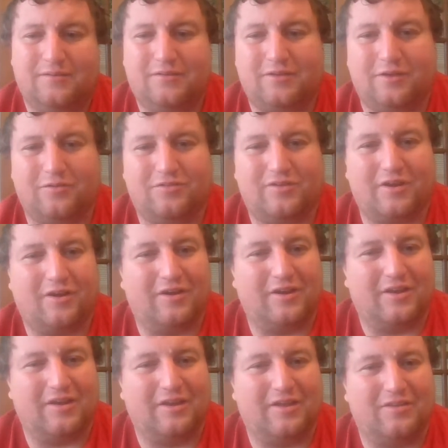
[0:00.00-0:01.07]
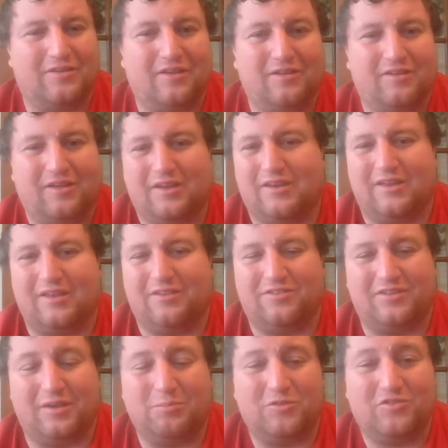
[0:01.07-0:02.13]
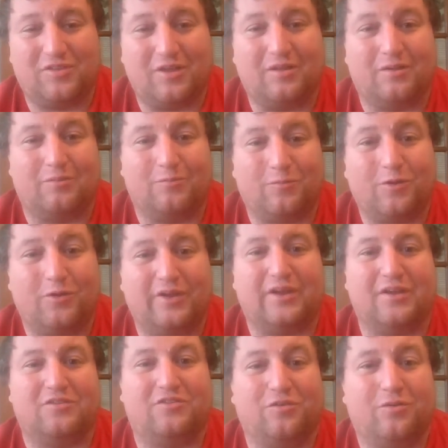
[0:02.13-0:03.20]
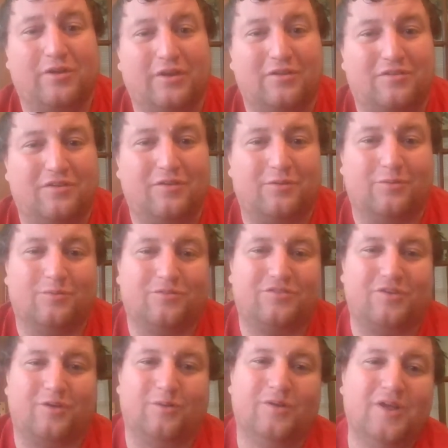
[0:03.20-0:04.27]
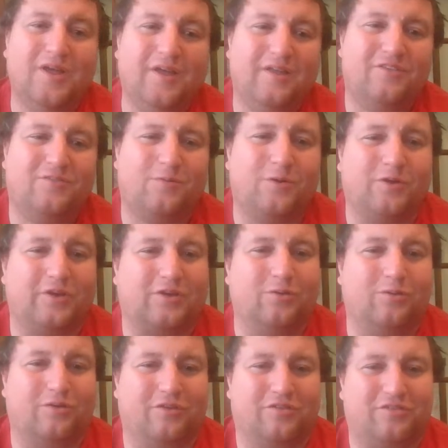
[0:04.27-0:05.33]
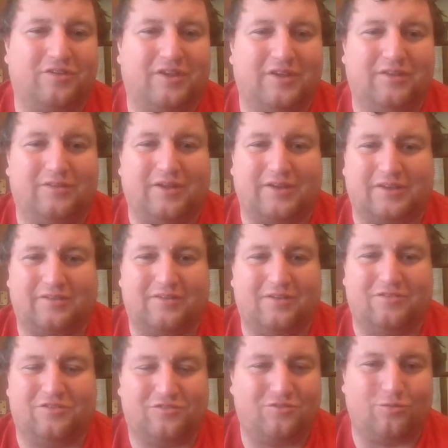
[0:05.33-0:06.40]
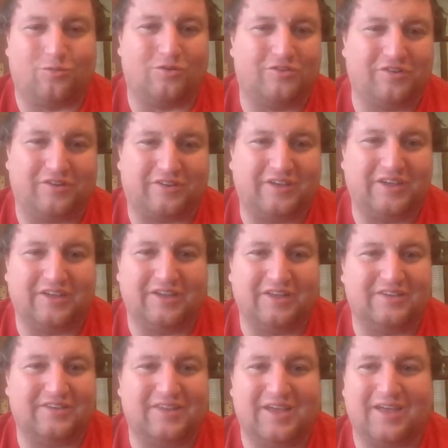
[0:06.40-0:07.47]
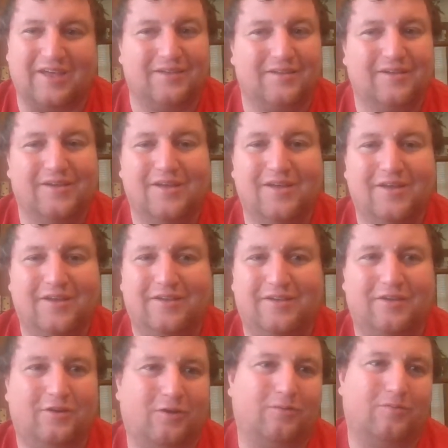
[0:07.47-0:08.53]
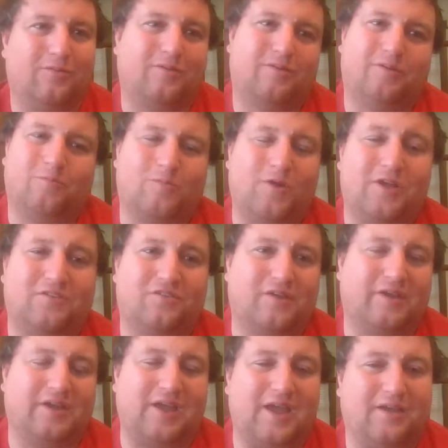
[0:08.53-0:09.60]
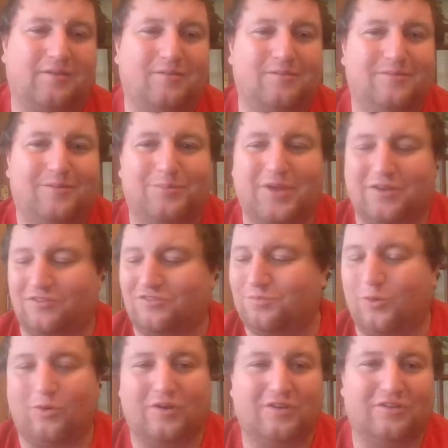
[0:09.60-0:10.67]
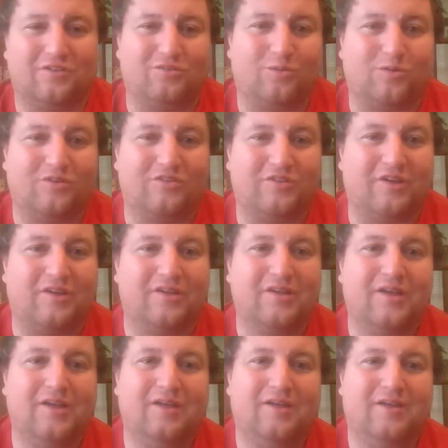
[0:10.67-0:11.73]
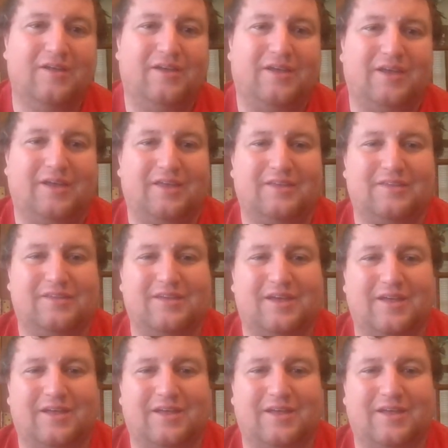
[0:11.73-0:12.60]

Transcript: goes there and attends, and he seems to really enjoy it too. So it's really cool to see like this Georgia kid that, wrestling ain't a big sport in Georgia, and